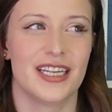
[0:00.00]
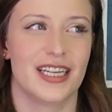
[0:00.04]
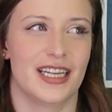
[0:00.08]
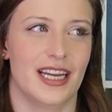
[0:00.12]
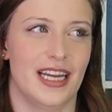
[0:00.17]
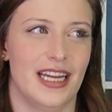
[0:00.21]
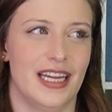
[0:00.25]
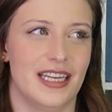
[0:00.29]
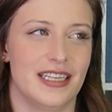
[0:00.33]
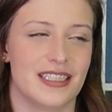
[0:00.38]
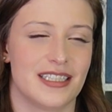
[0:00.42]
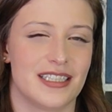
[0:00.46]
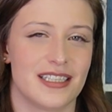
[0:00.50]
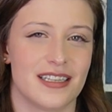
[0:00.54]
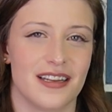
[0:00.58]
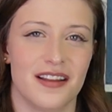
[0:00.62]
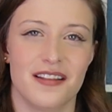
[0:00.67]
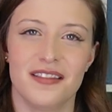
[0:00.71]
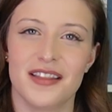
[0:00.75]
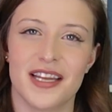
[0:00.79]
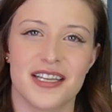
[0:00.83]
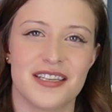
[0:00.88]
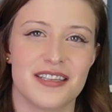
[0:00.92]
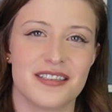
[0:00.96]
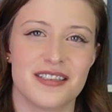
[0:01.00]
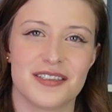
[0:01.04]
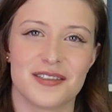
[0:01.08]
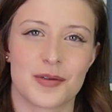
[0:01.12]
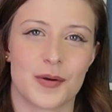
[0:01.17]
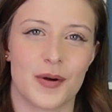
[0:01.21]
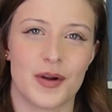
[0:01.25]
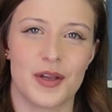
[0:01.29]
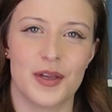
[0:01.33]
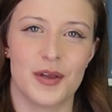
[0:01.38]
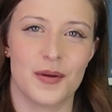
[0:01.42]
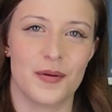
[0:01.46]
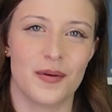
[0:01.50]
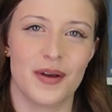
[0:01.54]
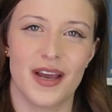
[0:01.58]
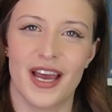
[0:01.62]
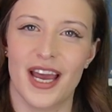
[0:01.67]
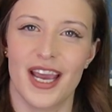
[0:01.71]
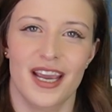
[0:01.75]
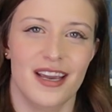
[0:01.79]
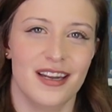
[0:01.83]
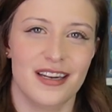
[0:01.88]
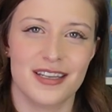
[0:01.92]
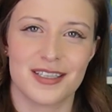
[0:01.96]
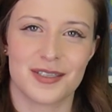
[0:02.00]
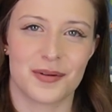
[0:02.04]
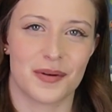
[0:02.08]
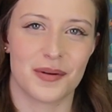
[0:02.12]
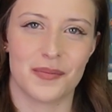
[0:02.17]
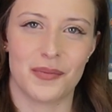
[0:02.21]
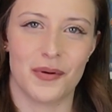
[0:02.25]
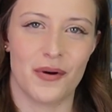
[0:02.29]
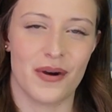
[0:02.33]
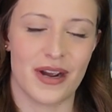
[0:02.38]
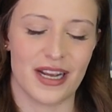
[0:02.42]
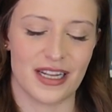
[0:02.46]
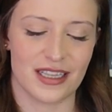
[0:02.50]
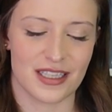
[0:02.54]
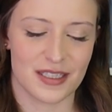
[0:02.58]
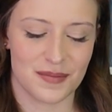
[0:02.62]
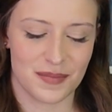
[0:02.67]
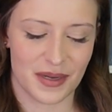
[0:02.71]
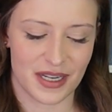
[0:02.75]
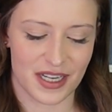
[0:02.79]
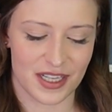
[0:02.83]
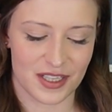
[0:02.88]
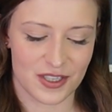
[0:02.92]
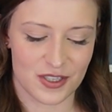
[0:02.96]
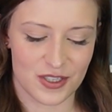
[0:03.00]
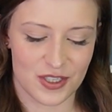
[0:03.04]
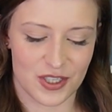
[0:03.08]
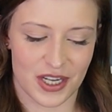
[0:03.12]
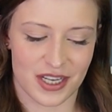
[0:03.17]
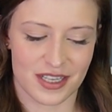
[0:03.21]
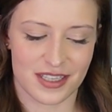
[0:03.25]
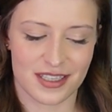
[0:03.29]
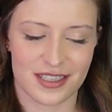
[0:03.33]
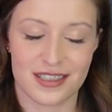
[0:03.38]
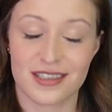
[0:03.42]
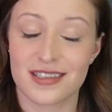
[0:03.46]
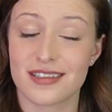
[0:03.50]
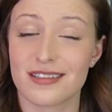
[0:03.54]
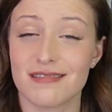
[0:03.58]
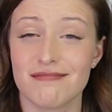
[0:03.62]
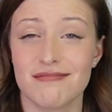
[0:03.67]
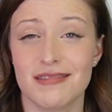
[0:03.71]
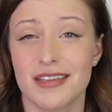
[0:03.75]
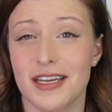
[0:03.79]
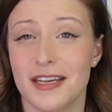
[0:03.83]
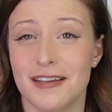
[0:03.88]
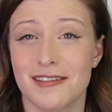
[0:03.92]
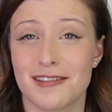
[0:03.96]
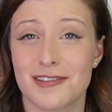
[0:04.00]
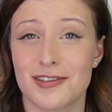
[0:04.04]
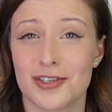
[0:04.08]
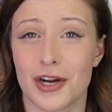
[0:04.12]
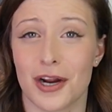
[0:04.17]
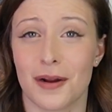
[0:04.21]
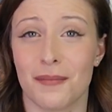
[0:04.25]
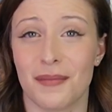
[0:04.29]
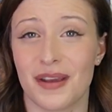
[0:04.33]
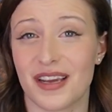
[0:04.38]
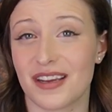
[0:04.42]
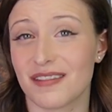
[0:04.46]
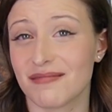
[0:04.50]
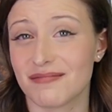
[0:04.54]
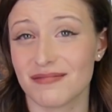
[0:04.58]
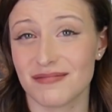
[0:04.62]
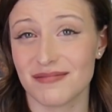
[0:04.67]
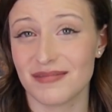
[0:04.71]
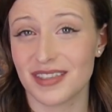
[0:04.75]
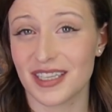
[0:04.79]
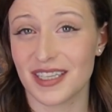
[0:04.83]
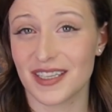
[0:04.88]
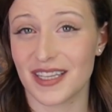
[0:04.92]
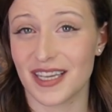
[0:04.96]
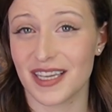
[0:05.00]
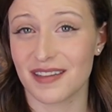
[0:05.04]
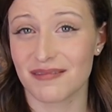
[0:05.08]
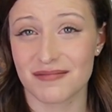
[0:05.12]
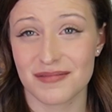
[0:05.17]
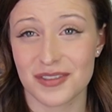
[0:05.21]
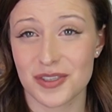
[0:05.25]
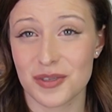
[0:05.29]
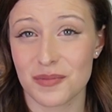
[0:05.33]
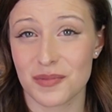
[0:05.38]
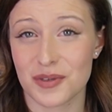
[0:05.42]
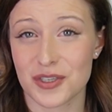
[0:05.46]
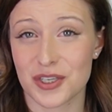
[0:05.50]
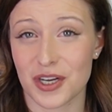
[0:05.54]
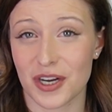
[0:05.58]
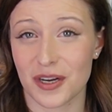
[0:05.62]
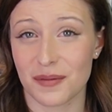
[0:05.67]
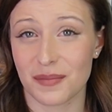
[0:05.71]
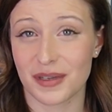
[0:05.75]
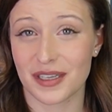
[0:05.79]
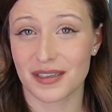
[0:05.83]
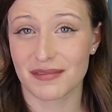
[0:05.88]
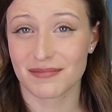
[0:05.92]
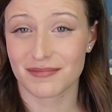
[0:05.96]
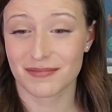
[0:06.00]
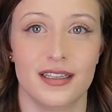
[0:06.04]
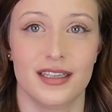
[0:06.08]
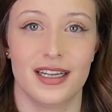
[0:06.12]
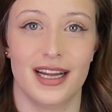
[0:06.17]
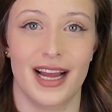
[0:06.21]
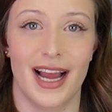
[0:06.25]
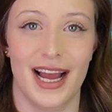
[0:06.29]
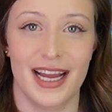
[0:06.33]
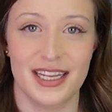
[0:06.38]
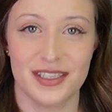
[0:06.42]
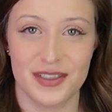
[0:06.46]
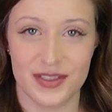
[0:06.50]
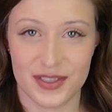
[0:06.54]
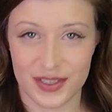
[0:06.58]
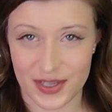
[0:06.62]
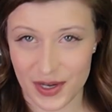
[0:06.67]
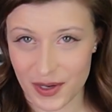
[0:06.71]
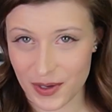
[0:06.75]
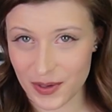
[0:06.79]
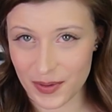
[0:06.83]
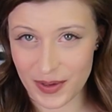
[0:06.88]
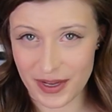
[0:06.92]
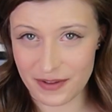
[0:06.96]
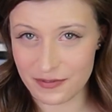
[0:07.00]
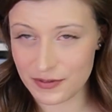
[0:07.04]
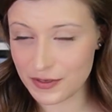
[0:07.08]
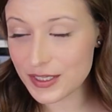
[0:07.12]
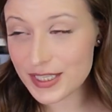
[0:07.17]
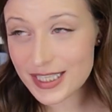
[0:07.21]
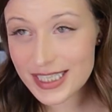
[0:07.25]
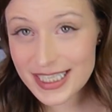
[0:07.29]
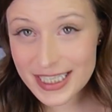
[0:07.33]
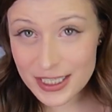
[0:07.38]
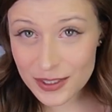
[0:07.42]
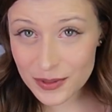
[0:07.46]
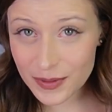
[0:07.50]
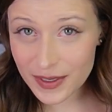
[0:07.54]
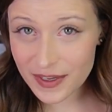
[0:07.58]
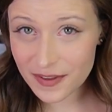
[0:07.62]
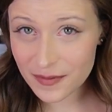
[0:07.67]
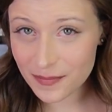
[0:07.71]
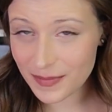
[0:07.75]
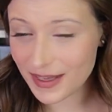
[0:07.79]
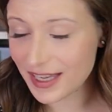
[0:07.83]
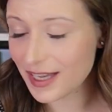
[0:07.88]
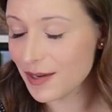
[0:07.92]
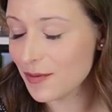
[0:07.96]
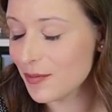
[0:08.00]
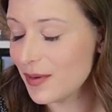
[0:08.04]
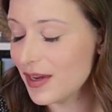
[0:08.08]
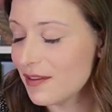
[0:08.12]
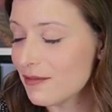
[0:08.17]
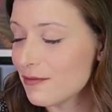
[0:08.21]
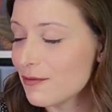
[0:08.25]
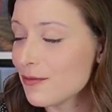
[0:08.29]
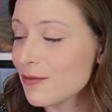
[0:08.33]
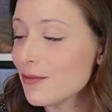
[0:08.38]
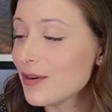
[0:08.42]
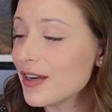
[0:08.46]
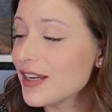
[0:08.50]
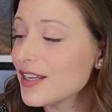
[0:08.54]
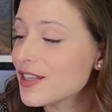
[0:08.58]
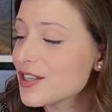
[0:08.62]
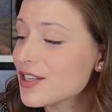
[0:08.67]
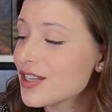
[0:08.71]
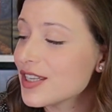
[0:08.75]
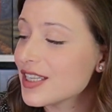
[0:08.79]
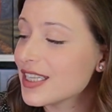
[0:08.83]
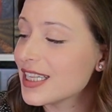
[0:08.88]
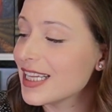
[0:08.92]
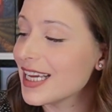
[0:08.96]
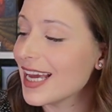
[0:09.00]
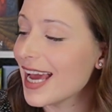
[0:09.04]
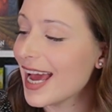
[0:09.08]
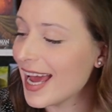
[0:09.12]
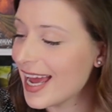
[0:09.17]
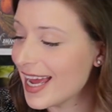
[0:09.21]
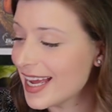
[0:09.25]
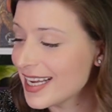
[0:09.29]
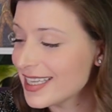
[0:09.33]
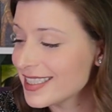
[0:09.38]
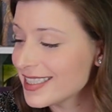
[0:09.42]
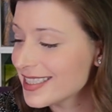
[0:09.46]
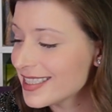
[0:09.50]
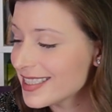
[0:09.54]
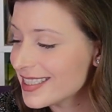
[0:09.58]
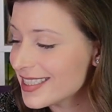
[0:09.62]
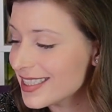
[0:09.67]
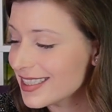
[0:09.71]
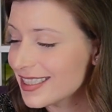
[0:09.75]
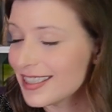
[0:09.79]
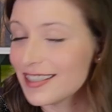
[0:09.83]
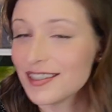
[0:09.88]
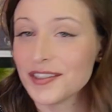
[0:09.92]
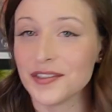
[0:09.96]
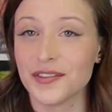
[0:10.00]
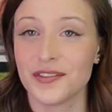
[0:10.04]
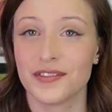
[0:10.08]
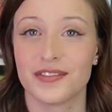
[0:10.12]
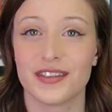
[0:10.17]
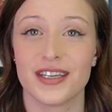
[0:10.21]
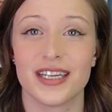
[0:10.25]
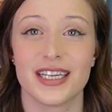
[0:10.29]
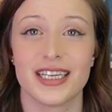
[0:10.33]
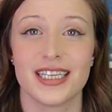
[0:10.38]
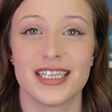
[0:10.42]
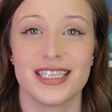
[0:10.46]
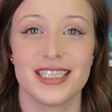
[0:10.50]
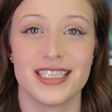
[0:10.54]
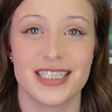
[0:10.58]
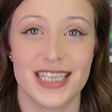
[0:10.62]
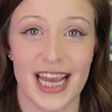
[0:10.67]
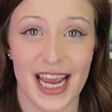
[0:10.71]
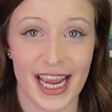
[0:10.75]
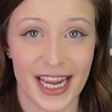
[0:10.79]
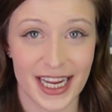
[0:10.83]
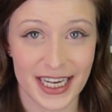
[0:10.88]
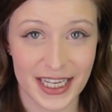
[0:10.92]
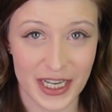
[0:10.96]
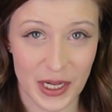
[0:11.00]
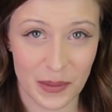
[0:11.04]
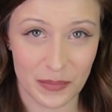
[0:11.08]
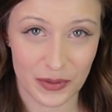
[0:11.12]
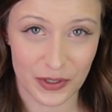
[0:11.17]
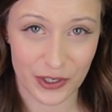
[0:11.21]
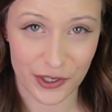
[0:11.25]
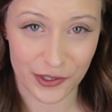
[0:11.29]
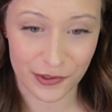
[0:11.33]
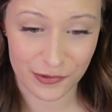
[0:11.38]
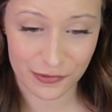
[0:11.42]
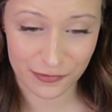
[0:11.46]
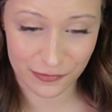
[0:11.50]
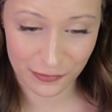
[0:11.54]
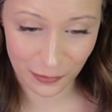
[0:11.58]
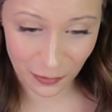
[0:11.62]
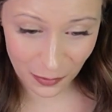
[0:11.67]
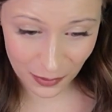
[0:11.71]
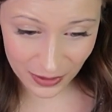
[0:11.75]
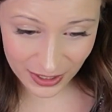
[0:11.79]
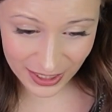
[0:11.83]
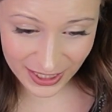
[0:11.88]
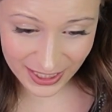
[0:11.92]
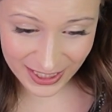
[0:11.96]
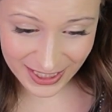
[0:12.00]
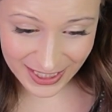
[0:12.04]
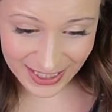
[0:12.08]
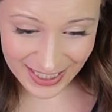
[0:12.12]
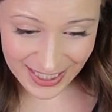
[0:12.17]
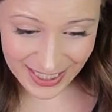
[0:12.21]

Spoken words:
And that doesn't score you any sort of points, but it's charming, really super charming. And so if you're still with me, we have reached the end of day number 4.